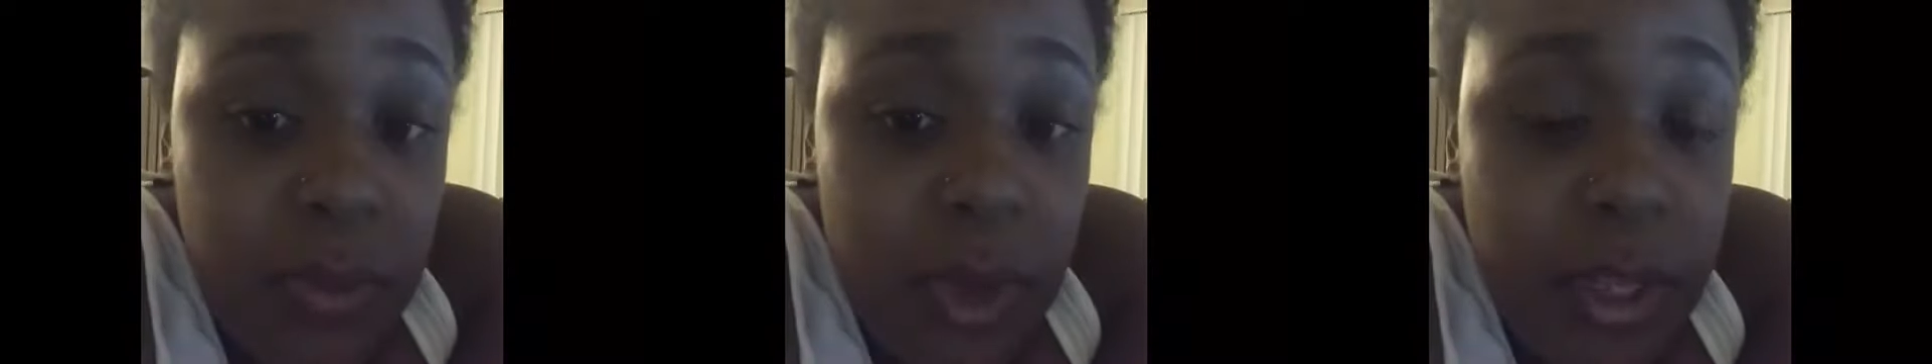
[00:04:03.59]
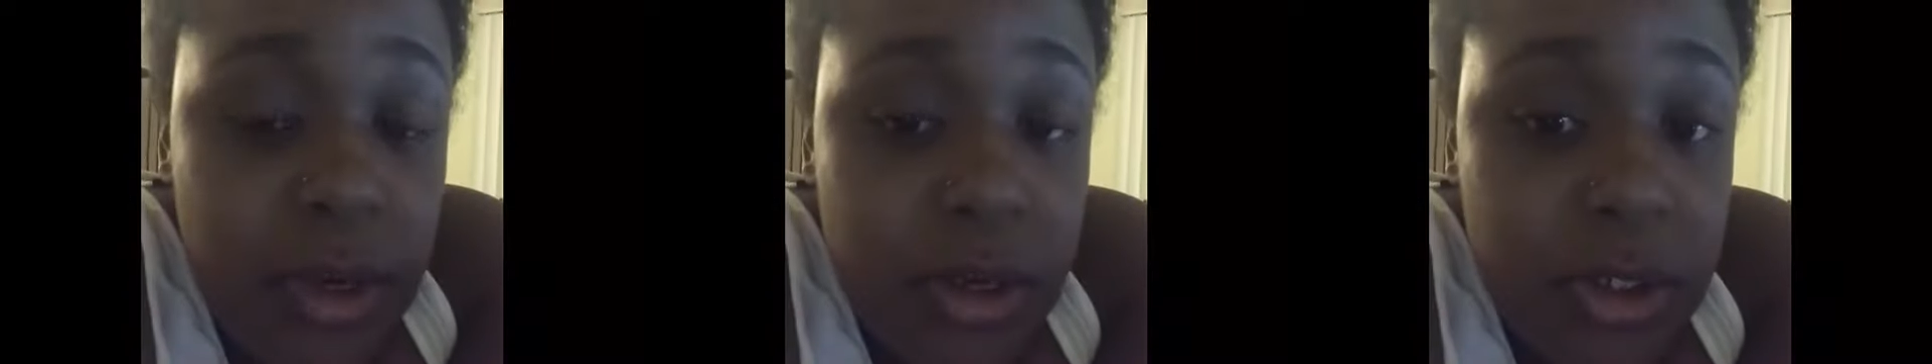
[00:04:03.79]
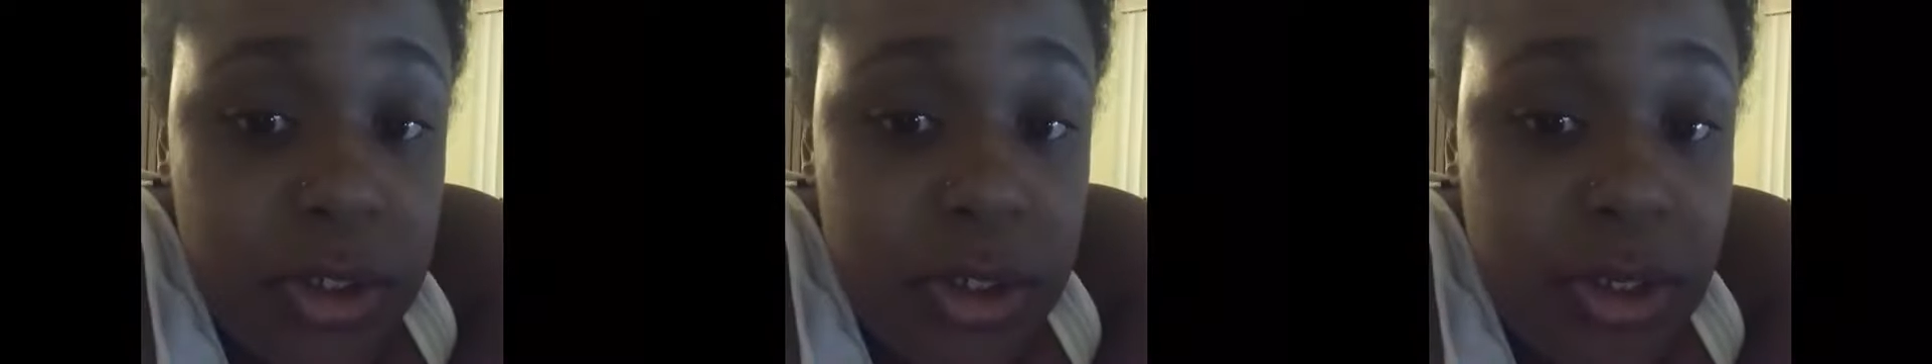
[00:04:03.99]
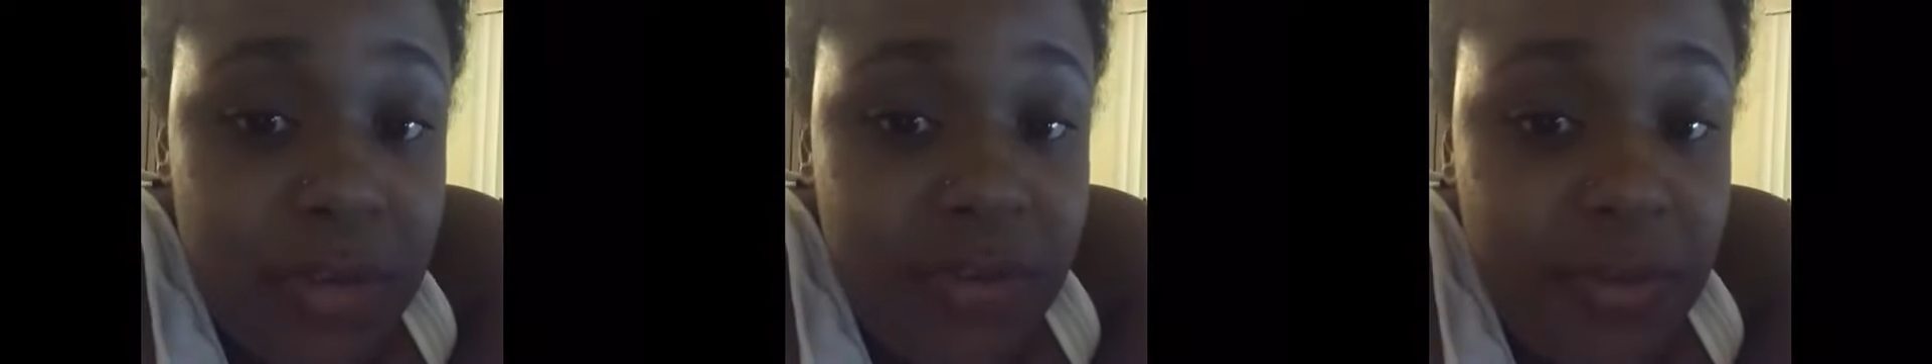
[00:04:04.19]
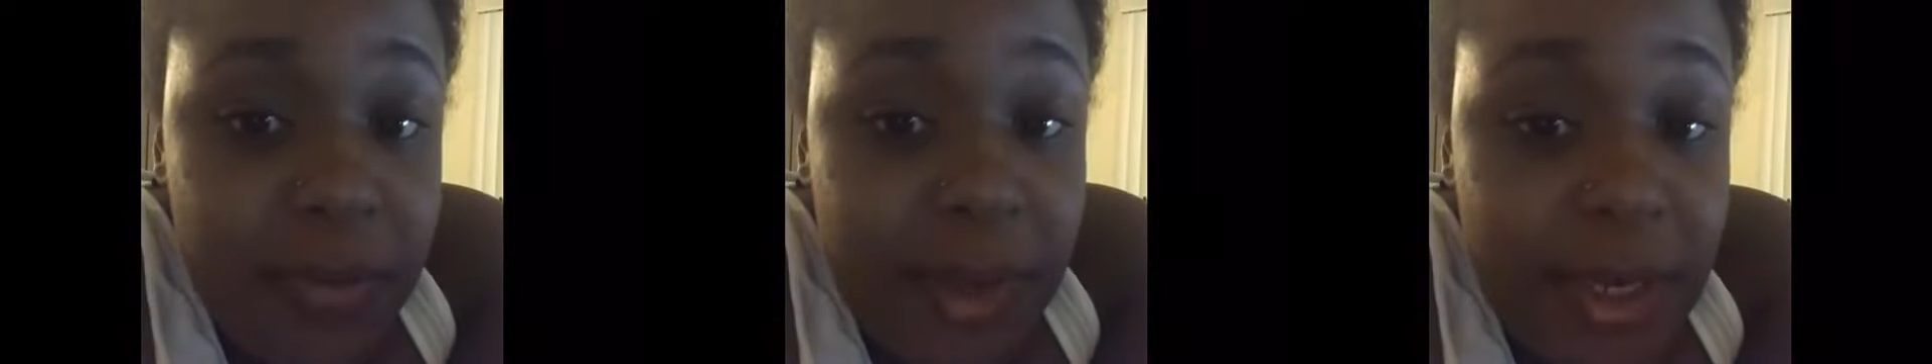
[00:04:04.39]
weight loss
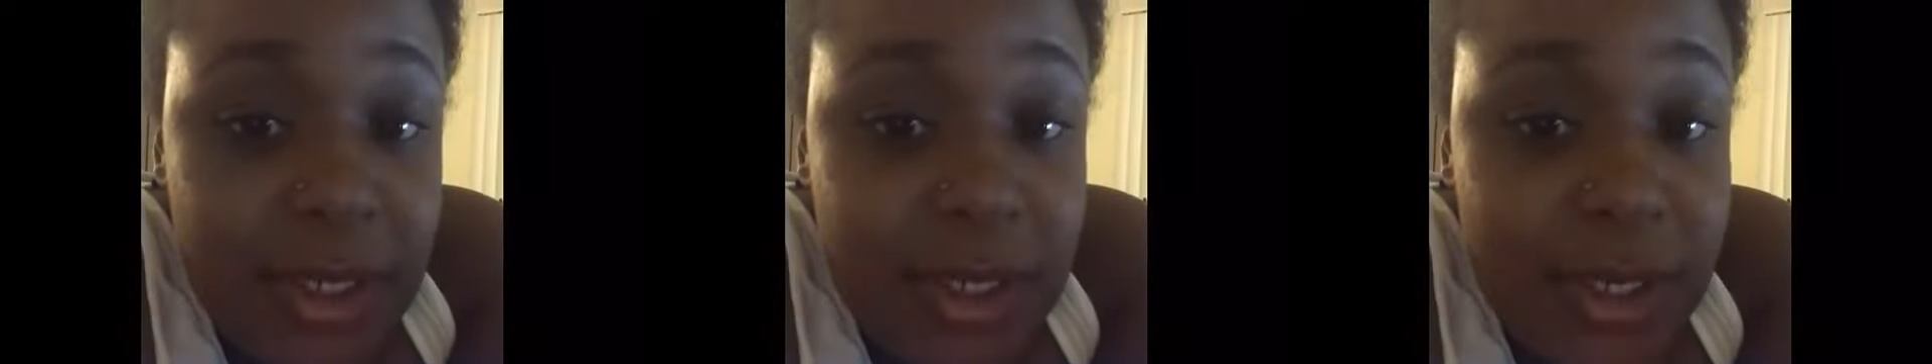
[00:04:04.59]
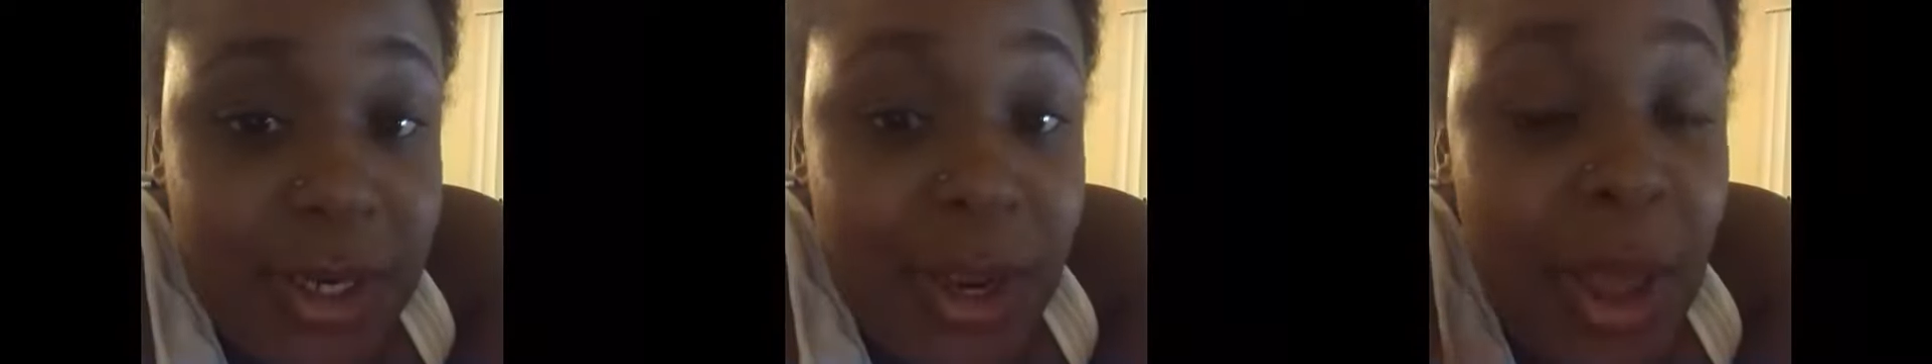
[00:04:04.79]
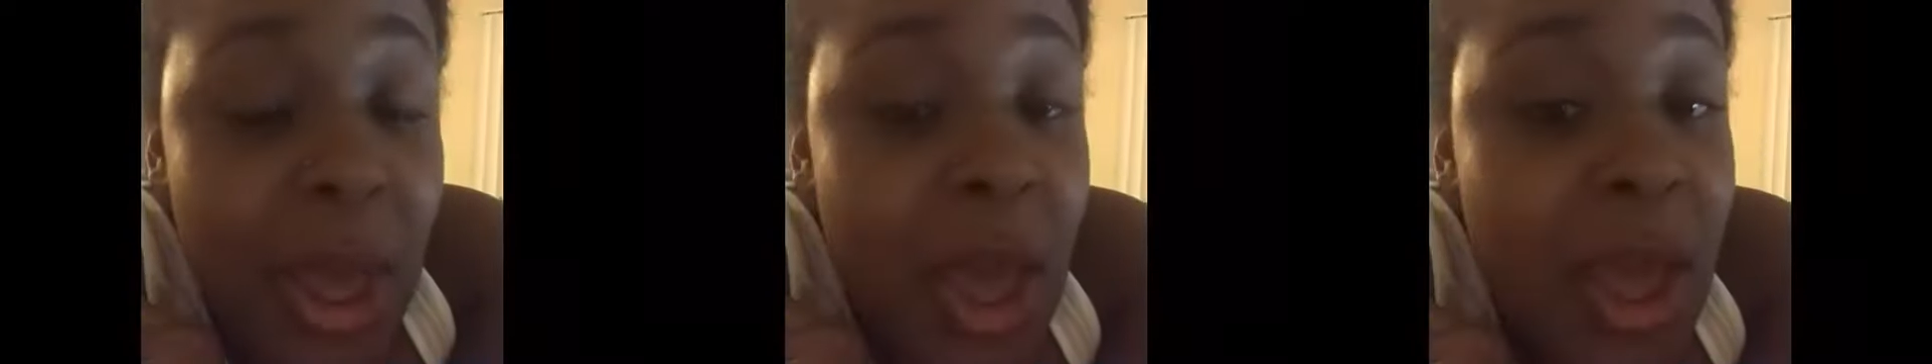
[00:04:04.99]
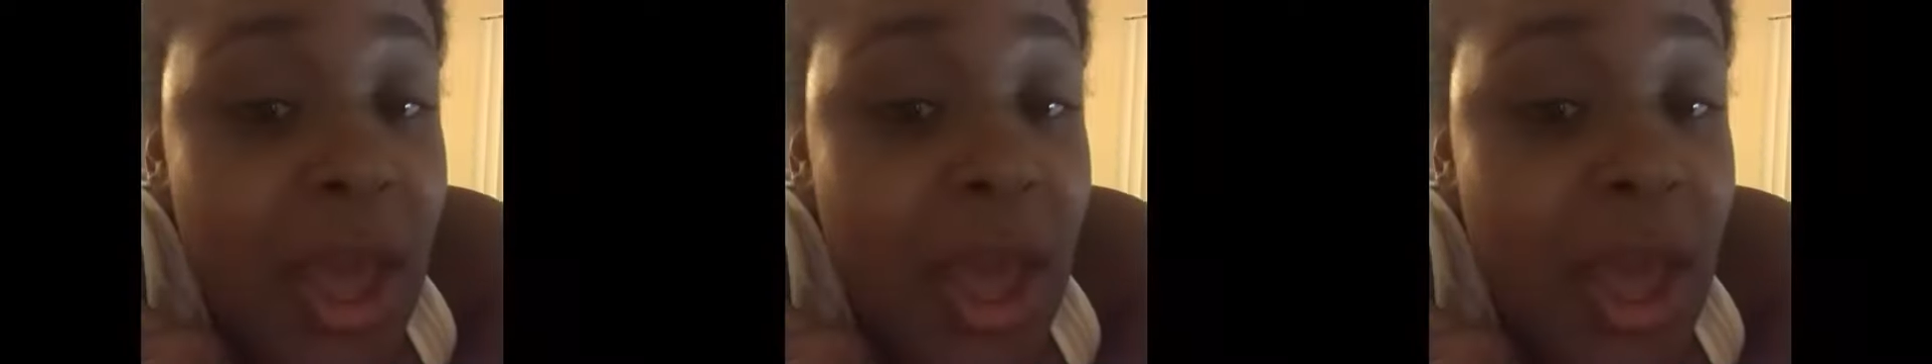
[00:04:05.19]
transformation,